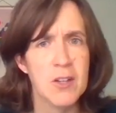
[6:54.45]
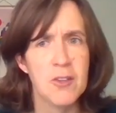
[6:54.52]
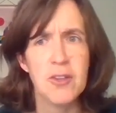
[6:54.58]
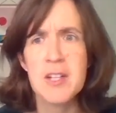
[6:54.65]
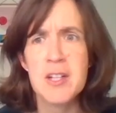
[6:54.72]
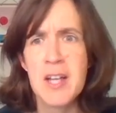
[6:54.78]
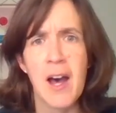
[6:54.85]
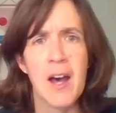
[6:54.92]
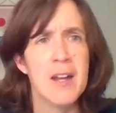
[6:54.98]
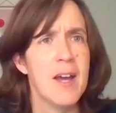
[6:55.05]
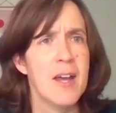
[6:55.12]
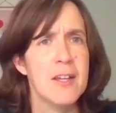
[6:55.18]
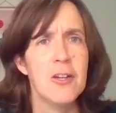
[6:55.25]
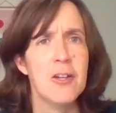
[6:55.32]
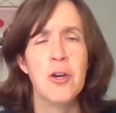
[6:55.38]
Good God,
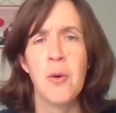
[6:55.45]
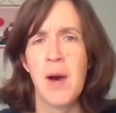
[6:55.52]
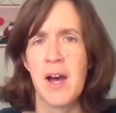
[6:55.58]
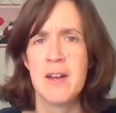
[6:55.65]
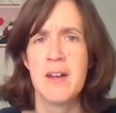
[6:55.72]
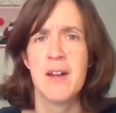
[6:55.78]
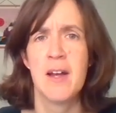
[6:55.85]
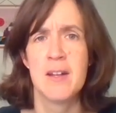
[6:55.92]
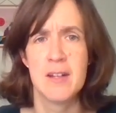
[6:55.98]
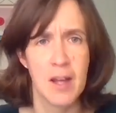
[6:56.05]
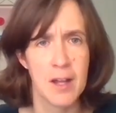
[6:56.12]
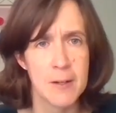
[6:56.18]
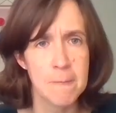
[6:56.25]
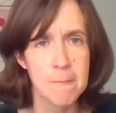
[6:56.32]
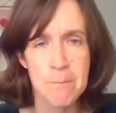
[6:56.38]
I could go on and on and
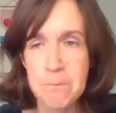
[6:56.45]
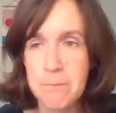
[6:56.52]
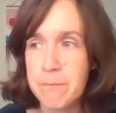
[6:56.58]
on.